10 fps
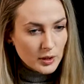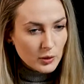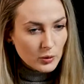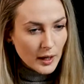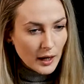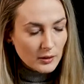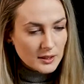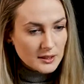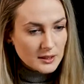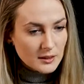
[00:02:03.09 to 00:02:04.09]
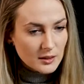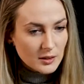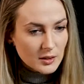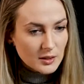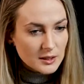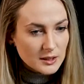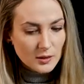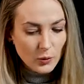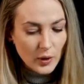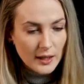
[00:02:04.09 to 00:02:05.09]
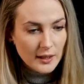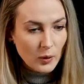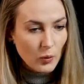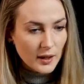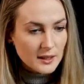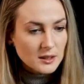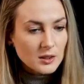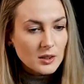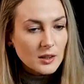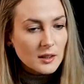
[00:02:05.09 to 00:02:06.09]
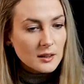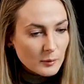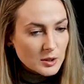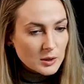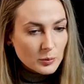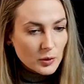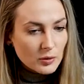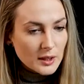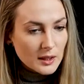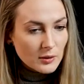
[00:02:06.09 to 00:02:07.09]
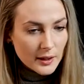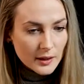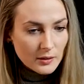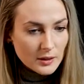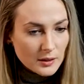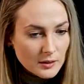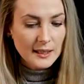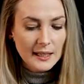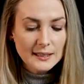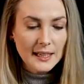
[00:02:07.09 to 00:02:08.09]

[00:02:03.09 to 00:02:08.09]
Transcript: it around until it looks the way that I want it to look. I'm just moving it around and I